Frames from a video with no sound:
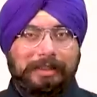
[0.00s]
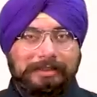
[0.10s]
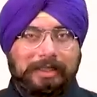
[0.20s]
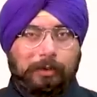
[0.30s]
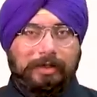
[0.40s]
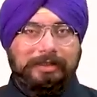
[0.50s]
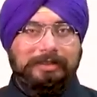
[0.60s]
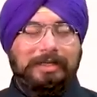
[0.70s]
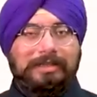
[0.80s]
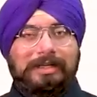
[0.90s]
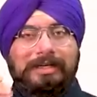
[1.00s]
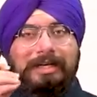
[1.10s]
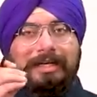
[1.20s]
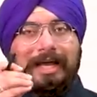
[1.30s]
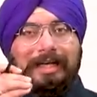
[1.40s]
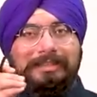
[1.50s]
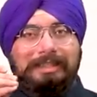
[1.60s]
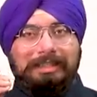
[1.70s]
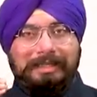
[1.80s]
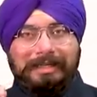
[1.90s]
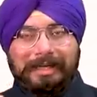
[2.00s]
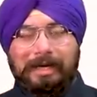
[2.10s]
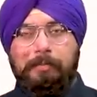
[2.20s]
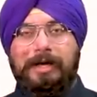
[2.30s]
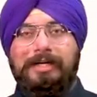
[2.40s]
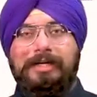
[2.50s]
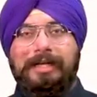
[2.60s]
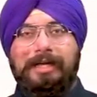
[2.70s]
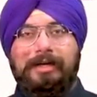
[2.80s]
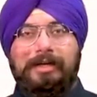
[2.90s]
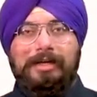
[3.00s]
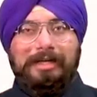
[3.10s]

phased out is that it has detail by detail